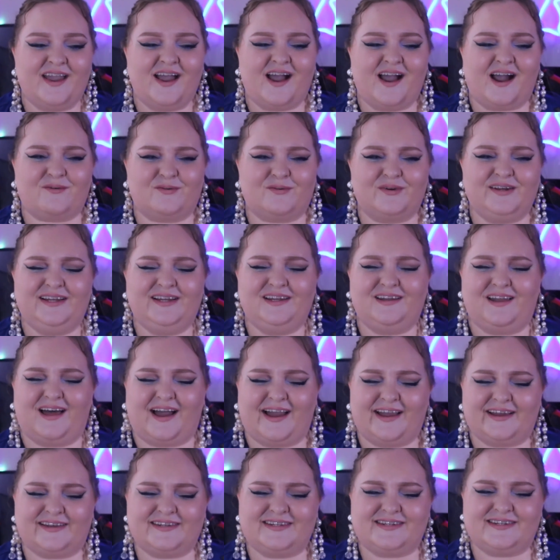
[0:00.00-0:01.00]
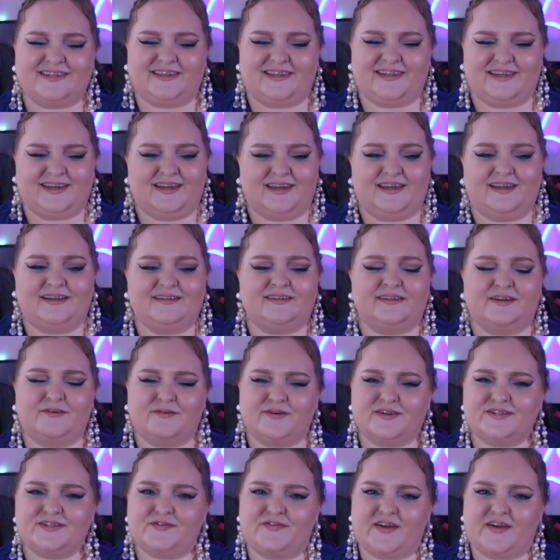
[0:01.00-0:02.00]
I really liked the
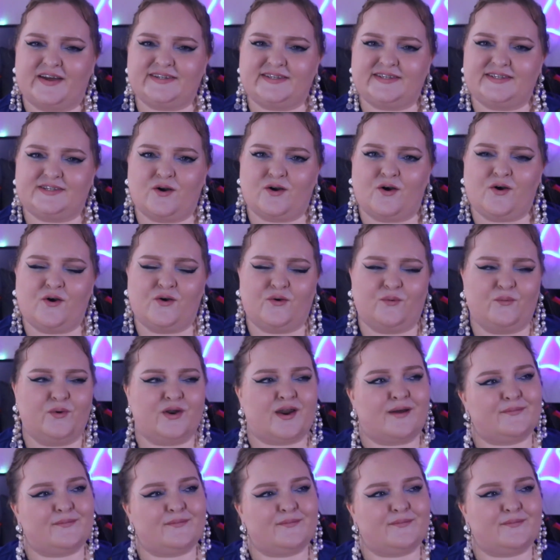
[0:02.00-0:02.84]
lyrics of that song.